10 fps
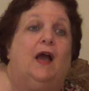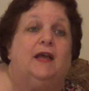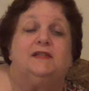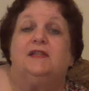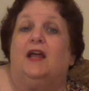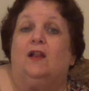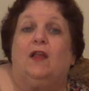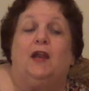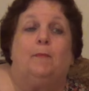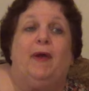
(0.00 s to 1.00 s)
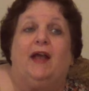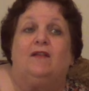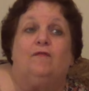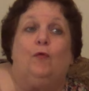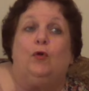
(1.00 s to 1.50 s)
It's not a lot of back
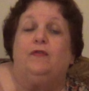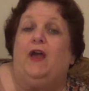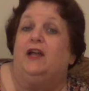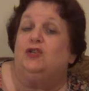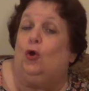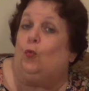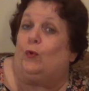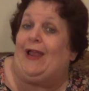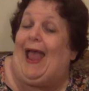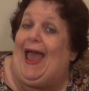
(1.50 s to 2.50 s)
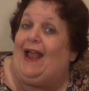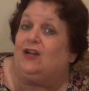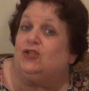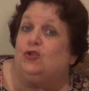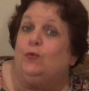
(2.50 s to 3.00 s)
and forth. I don't
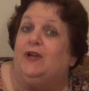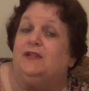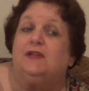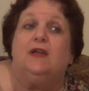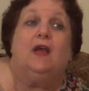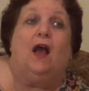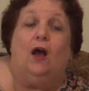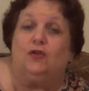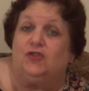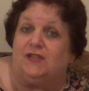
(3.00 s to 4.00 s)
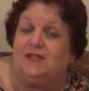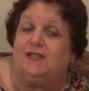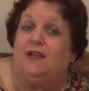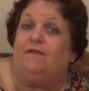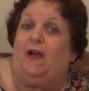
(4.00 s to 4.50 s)
react to it. I'll
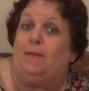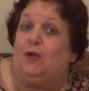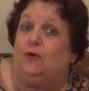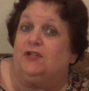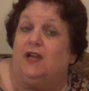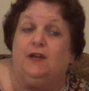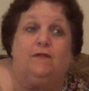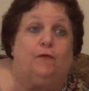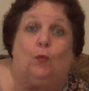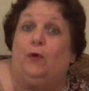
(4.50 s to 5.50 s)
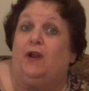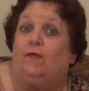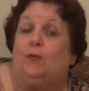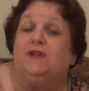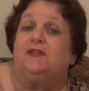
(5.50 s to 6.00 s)
just, if I'm irritated for
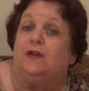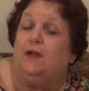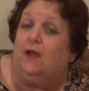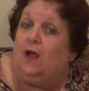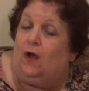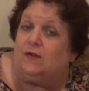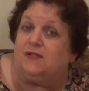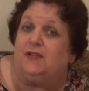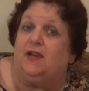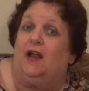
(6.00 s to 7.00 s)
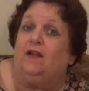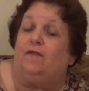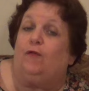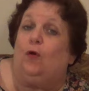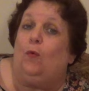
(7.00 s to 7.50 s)
whatever reason, I'll sit on it
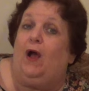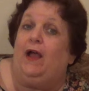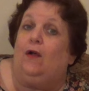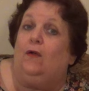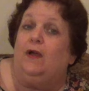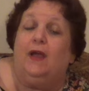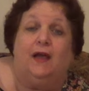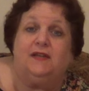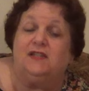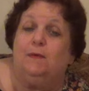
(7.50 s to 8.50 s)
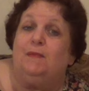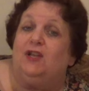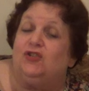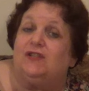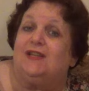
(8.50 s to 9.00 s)
for a while. Doesn't
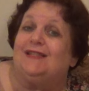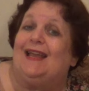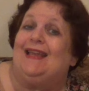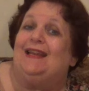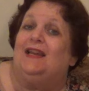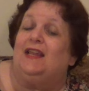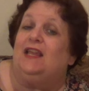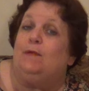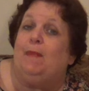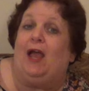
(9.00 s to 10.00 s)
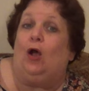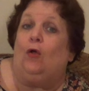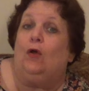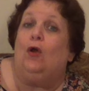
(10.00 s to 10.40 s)
mean just because I get an email